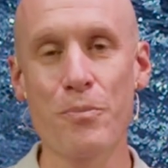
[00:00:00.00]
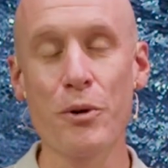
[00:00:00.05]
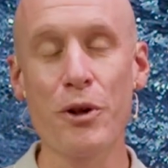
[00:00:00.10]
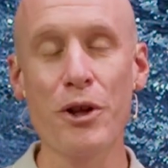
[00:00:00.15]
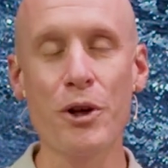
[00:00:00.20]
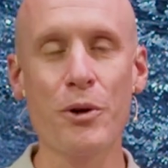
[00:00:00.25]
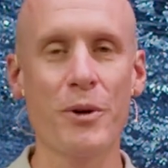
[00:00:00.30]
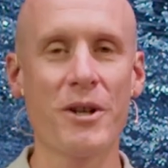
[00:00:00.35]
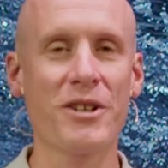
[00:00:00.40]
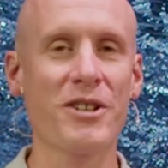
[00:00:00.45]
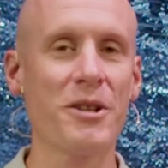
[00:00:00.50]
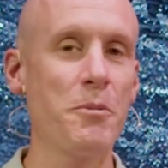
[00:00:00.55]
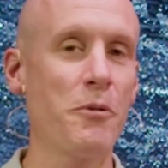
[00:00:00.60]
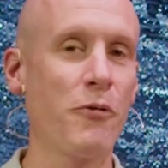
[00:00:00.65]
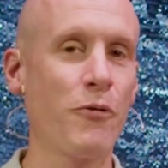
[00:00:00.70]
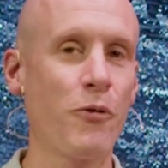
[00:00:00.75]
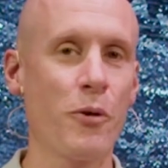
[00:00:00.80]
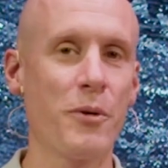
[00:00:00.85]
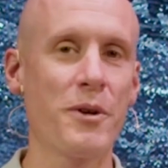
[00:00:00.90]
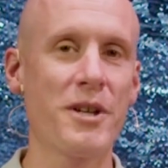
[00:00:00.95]
Really quickly,
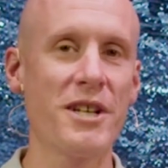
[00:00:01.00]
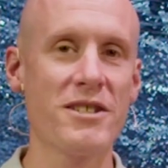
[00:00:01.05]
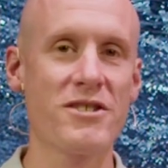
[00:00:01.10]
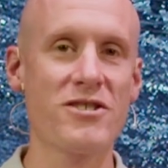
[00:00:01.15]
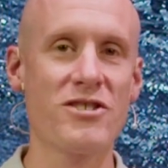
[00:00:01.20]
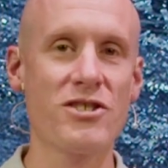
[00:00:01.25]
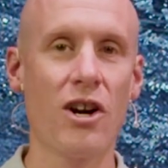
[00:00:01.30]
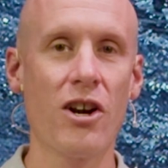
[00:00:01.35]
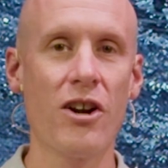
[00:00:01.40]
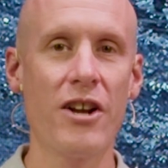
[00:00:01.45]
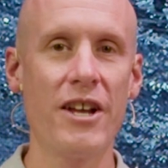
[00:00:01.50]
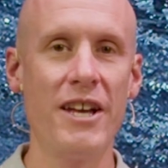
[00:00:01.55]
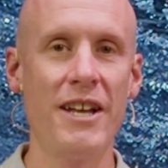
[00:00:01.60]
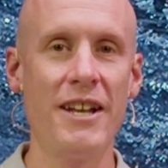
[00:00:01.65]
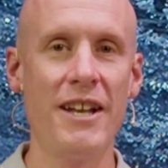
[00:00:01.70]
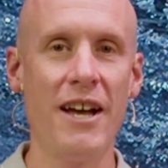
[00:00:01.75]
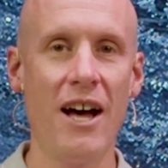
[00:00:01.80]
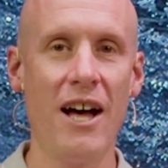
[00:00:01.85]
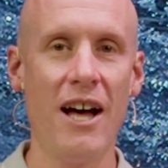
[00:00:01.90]
before we get started,